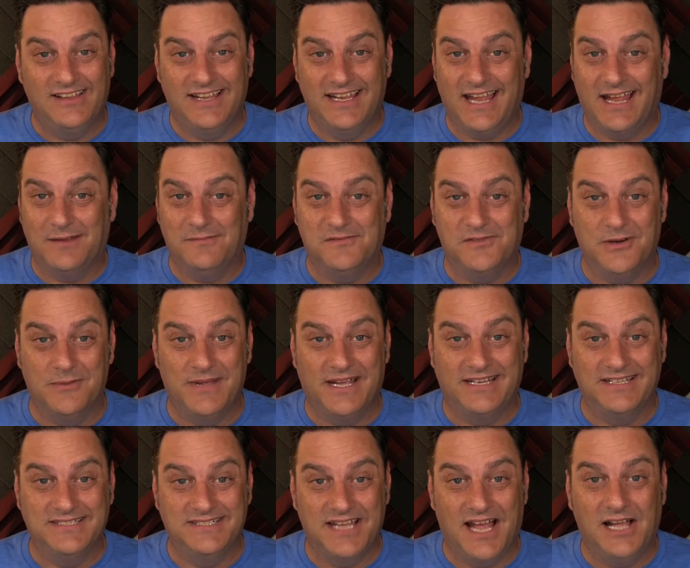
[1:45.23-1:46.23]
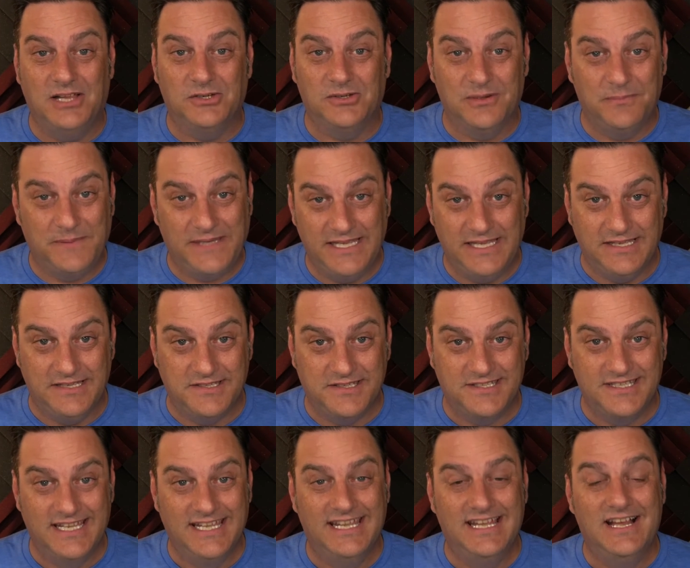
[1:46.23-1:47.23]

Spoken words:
I got them for about $1 a piece.